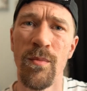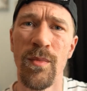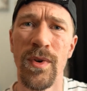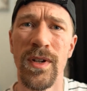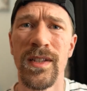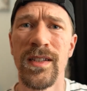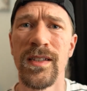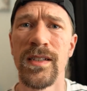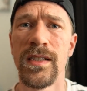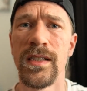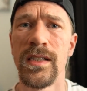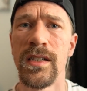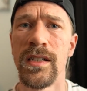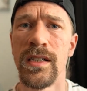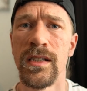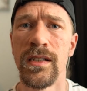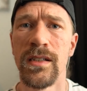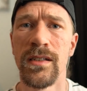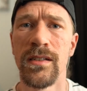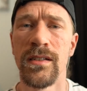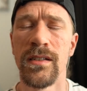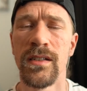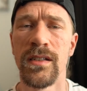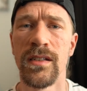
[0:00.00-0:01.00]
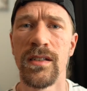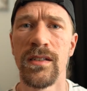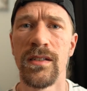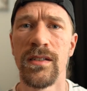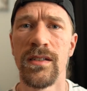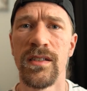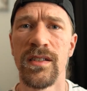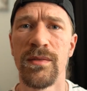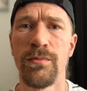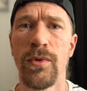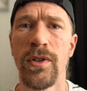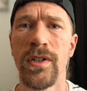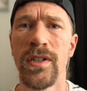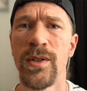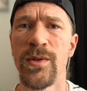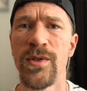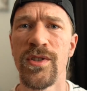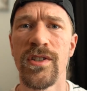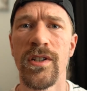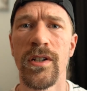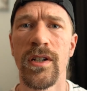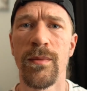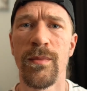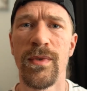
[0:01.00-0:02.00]
But the Smart Nodes
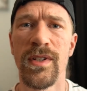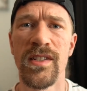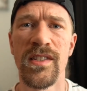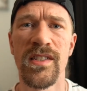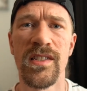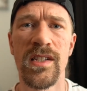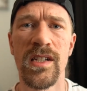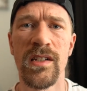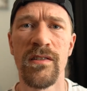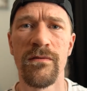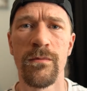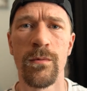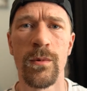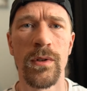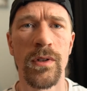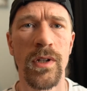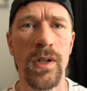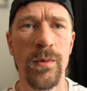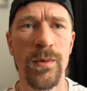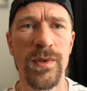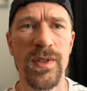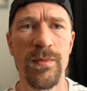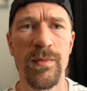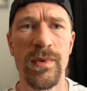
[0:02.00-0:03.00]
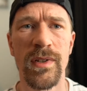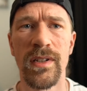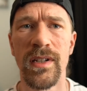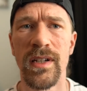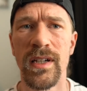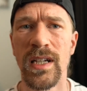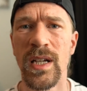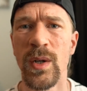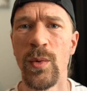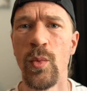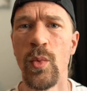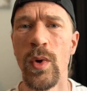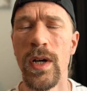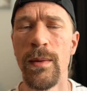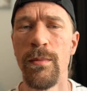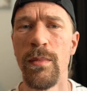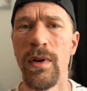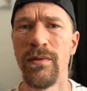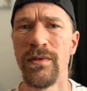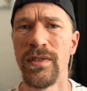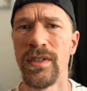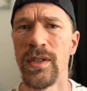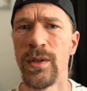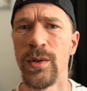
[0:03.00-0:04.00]
document itself will always be like a web
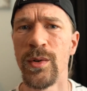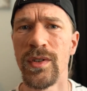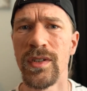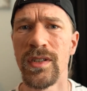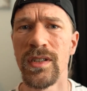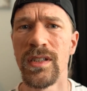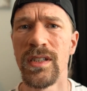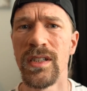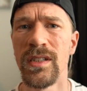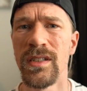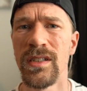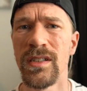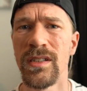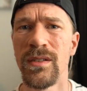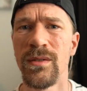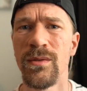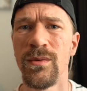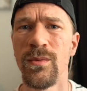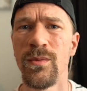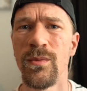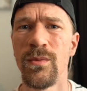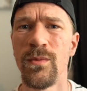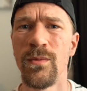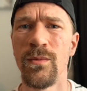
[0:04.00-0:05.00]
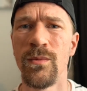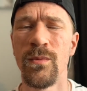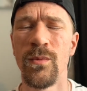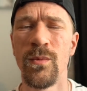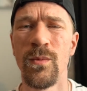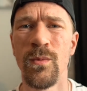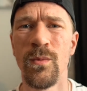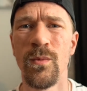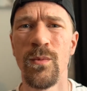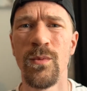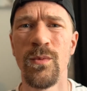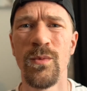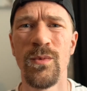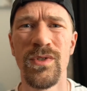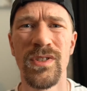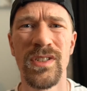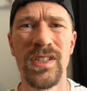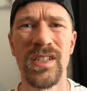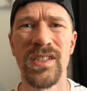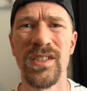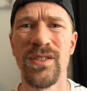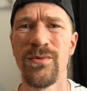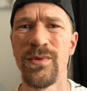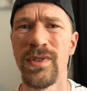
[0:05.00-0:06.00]
of nodes, and it
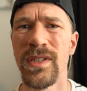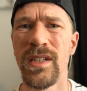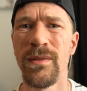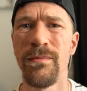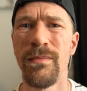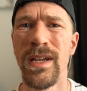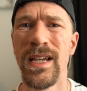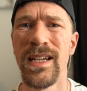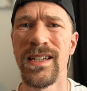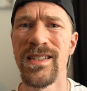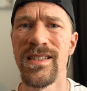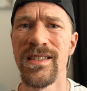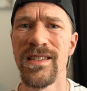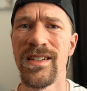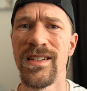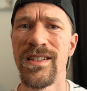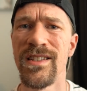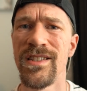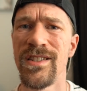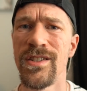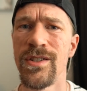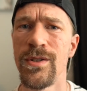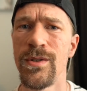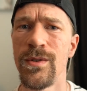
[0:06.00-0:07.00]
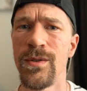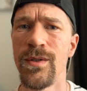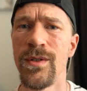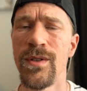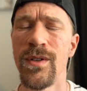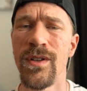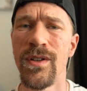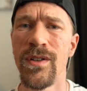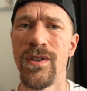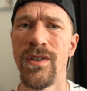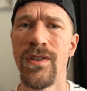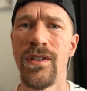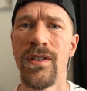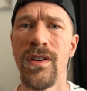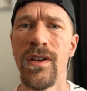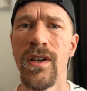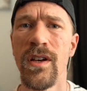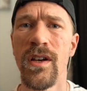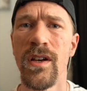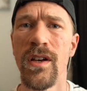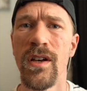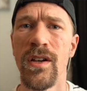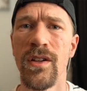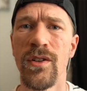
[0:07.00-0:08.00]
doesn't really make sense to
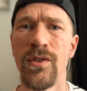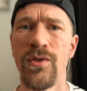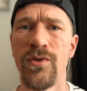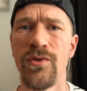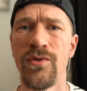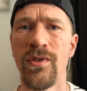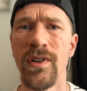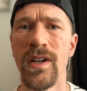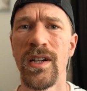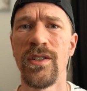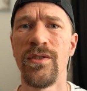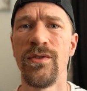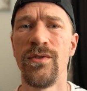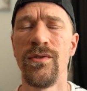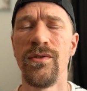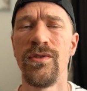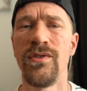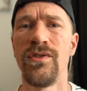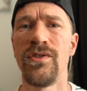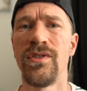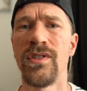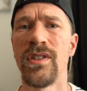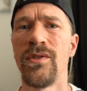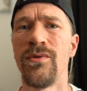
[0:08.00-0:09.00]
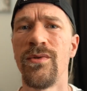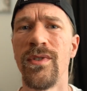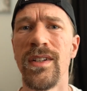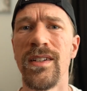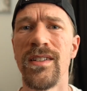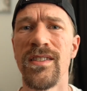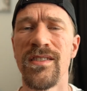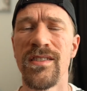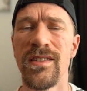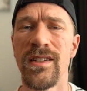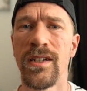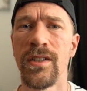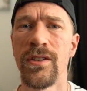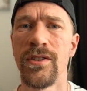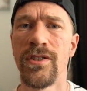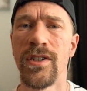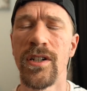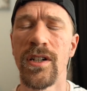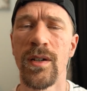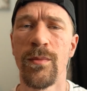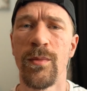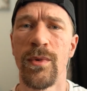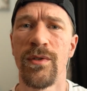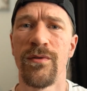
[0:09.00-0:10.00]
try to generate a single
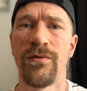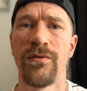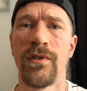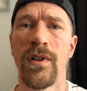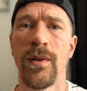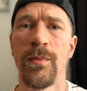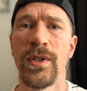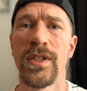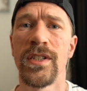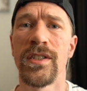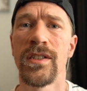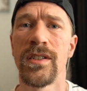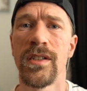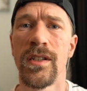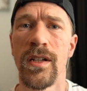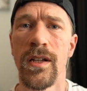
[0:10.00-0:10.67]
document from it.